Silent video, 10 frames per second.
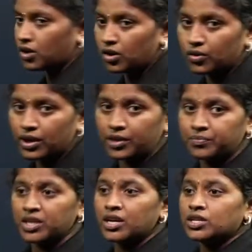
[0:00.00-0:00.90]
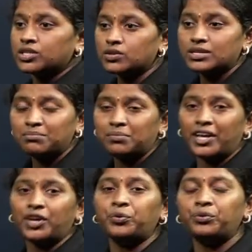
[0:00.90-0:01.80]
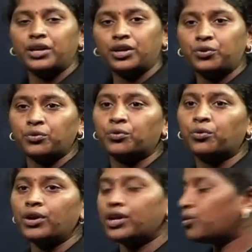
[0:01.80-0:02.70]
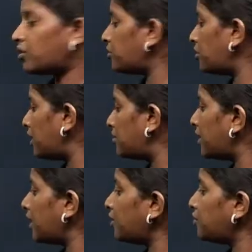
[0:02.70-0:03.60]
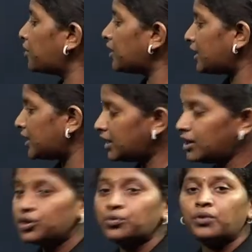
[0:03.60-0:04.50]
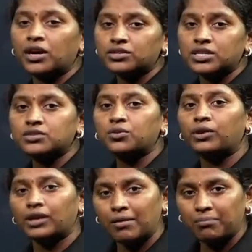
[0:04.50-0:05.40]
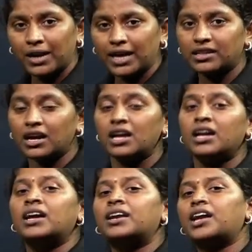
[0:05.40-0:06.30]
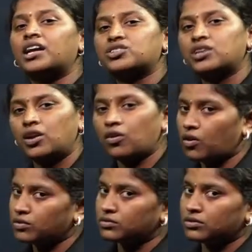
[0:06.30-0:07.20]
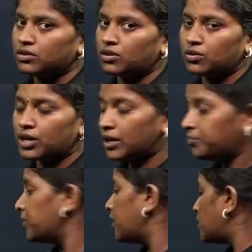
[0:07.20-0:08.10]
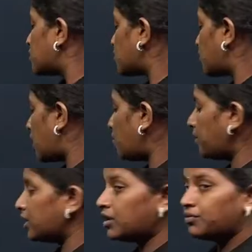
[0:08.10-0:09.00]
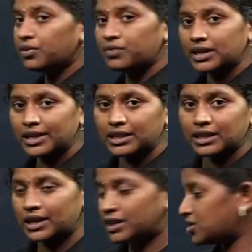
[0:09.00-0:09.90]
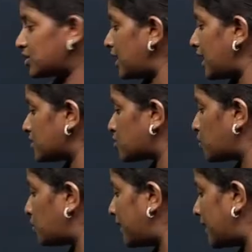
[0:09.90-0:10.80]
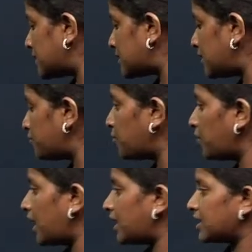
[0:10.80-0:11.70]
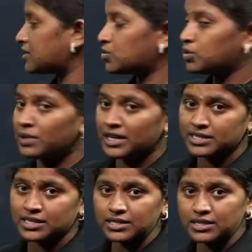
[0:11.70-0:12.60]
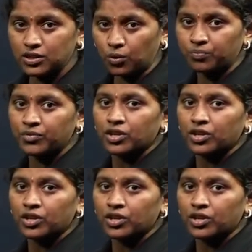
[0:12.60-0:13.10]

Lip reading: Okay. So simply you need to know, in order to eliminate your e, you are just going to apply the natural log. Okay. So now here we will get the condition x should be less than 4 and x should be less than 0.